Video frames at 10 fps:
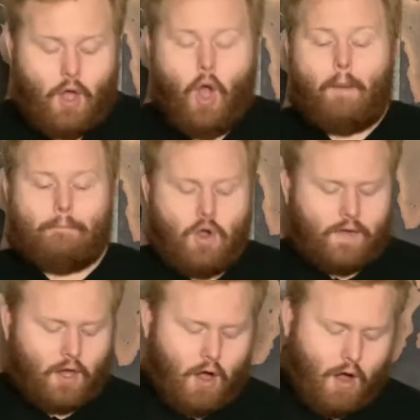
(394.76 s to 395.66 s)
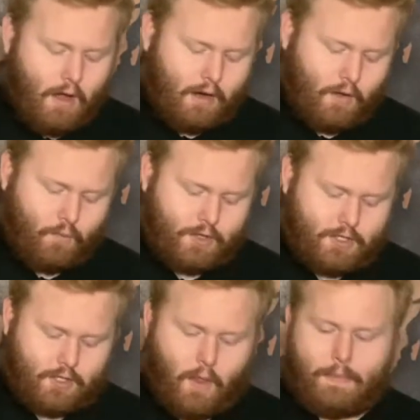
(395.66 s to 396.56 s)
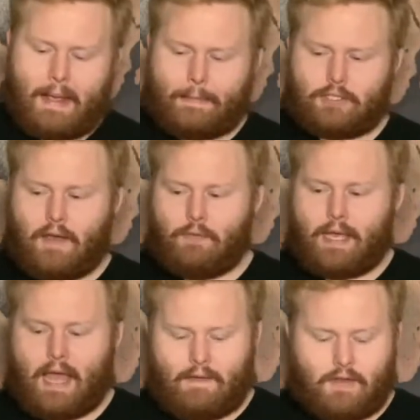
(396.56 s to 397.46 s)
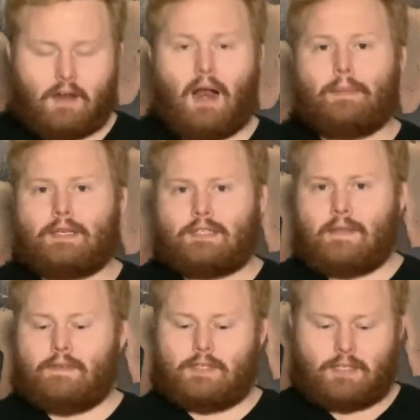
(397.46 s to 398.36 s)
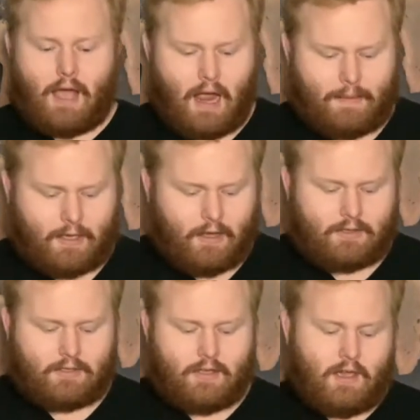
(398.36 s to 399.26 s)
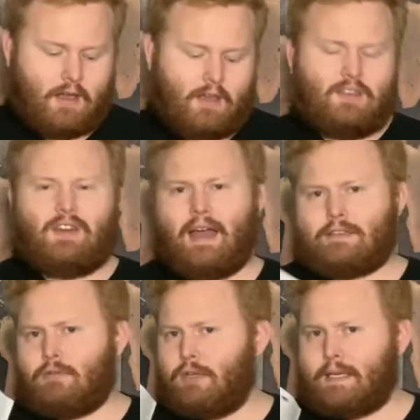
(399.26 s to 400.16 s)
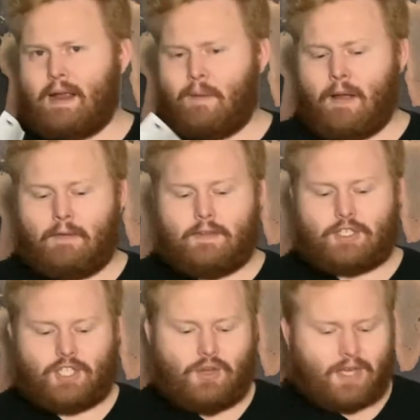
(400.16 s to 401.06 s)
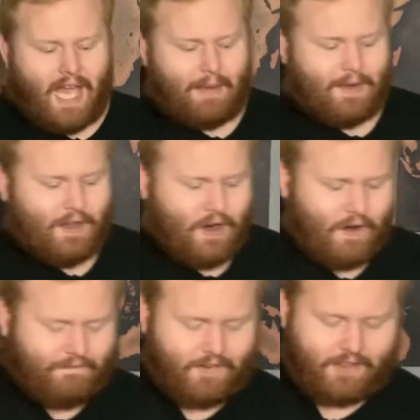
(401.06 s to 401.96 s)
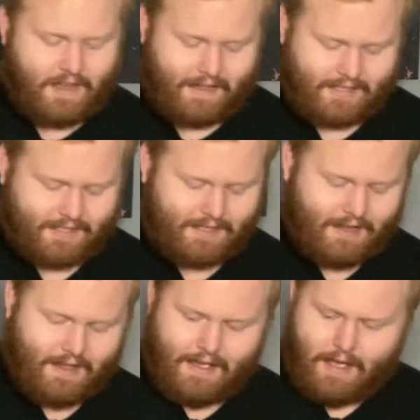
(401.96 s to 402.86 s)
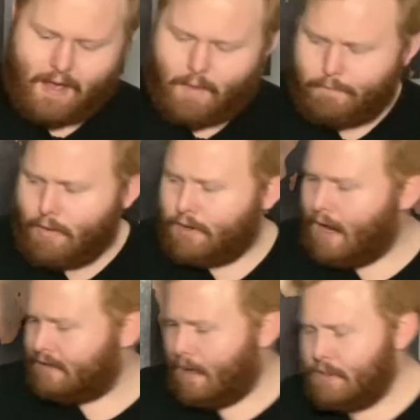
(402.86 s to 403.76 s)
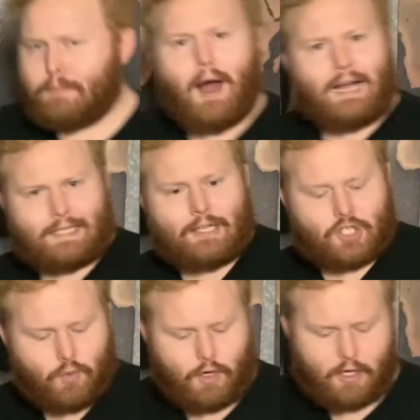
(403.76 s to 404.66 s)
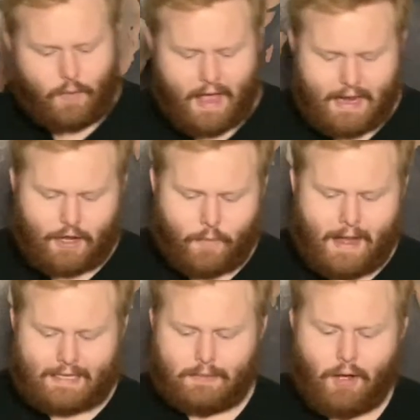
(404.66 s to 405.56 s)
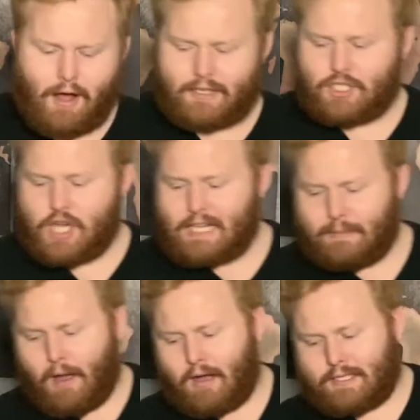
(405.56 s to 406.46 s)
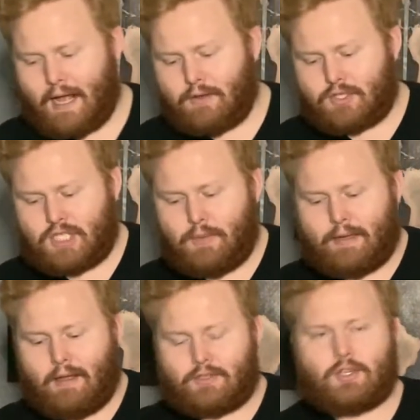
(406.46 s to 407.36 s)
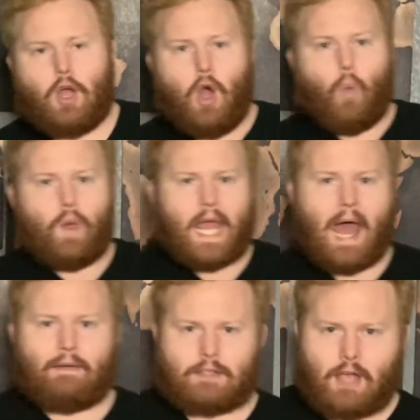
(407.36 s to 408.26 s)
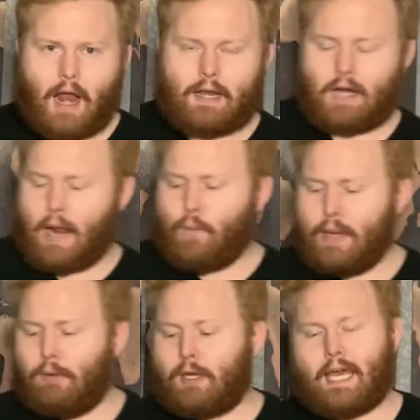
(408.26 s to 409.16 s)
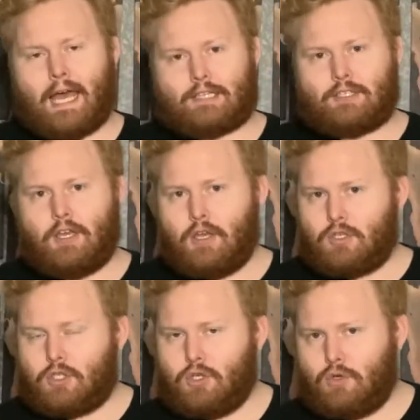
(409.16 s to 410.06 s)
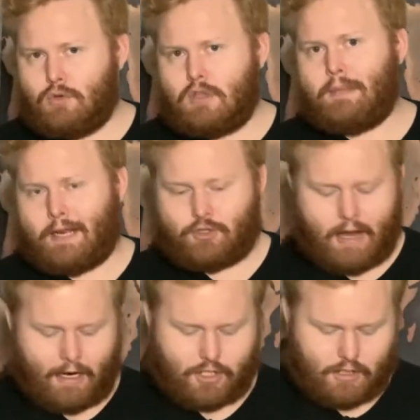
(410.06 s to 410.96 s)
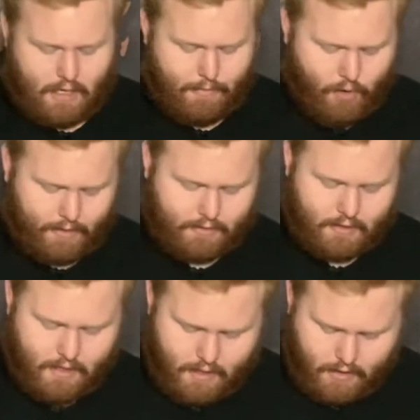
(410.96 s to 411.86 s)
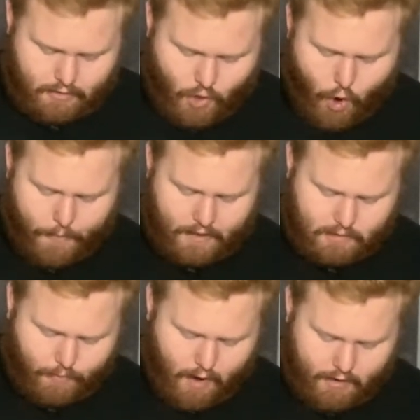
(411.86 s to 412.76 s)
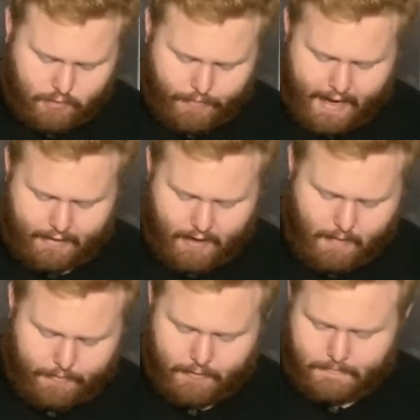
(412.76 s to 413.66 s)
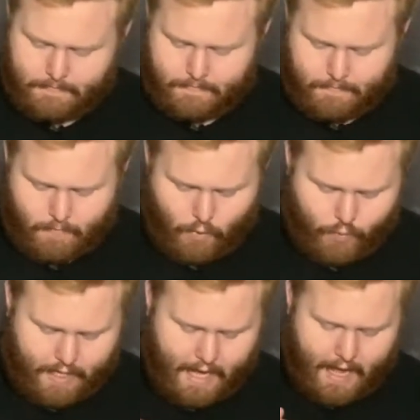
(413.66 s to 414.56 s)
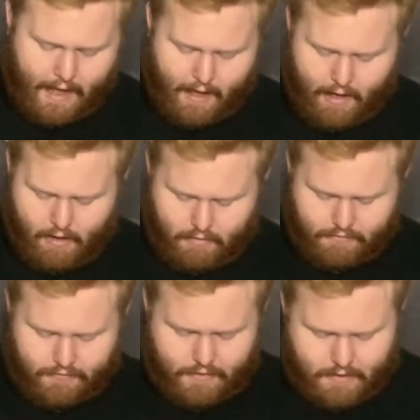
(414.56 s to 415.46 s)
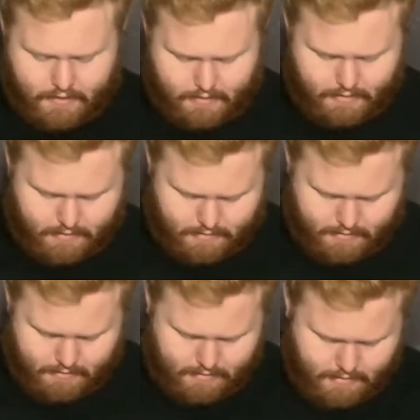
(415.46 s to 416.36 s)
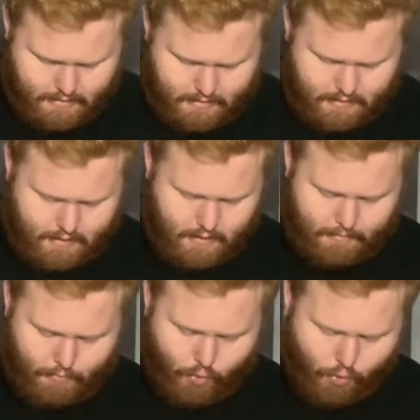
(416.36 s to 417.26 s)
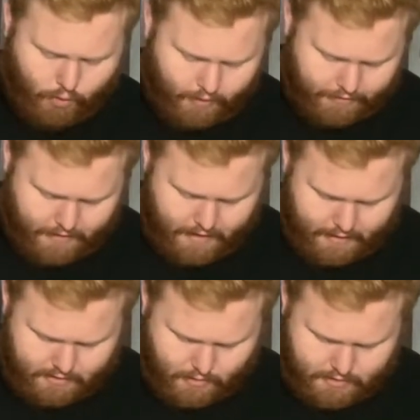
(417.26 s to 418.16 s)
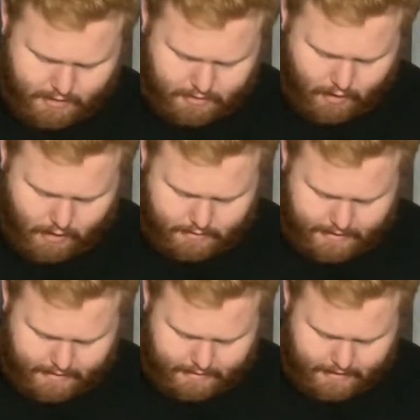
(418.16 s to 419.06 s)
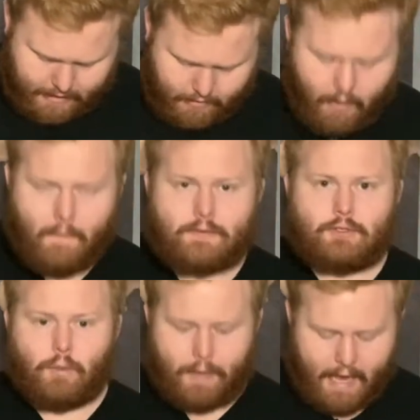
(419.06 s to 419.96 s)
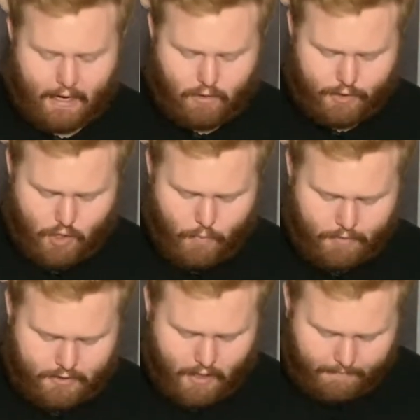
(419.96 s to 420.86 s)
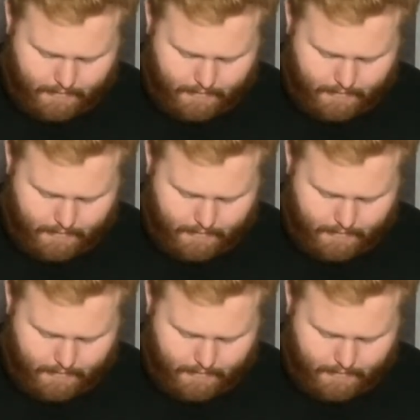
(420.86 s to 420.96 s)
moving on, this is all the paper stuff that we have here. I'm going to set this aside because you guys don't really care about this. You came here for this. But we're not done with the box yet, so we're going to go ahead and go back to the box, check the box out, see what else we have inside here, and we will get to the main attraction in a moment. So opening this box back up, we have more things. So it says the contents here on this little panel when you open this up.